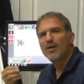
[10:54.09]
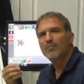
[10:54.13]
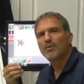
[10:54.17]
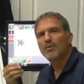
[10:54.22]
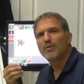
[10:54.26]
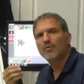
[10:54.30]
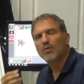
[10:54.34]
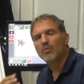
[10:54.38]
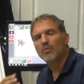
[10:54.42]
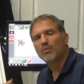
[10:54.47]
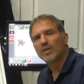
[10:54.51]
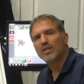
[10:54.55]

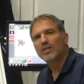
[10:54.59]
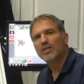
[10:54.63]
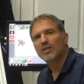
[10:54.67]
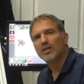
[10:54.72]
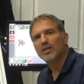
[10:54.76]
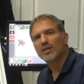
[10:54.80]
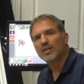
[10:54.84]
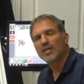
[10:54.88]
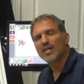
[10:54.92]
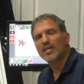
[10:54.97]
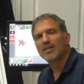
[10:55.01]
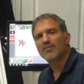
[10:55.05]
but we
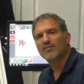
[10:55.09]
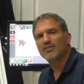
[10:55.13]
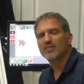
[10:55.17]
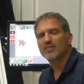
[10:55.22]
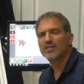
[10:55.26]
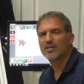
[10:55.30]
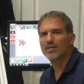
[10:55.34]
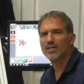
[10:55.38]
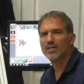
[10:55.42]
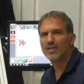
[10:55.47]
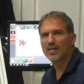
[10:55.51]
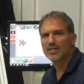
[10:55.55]
wouldn't leave
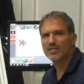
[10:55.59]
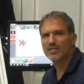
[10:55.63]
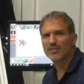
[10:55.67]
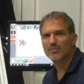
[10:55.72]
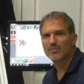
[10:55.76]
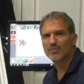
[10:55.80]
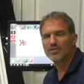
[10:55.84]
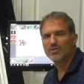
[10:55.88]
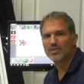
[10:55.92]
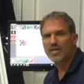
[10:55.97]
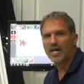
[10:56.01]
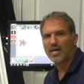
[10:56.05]
until the
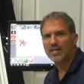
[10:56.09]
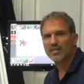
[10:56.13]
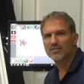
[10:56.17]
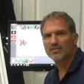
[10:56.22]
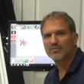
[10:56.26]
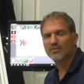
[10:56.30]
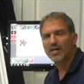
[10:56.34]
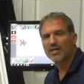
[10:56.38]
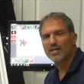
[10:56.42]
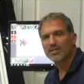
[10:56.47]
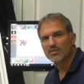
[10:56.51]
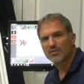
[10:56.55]
customer is
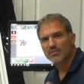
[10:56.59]
satisfied.